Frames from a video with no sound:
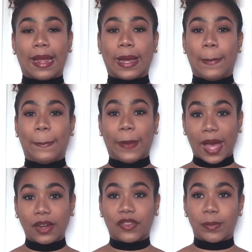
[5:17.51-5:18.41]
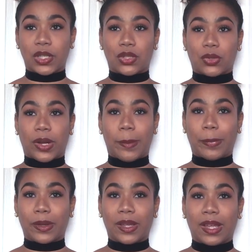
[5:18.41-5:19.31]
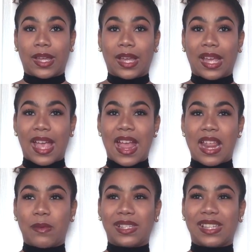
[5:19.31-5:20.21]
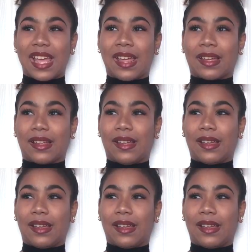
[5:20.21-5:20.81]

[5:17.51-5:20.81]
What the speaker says: I come back from the trip, and it was like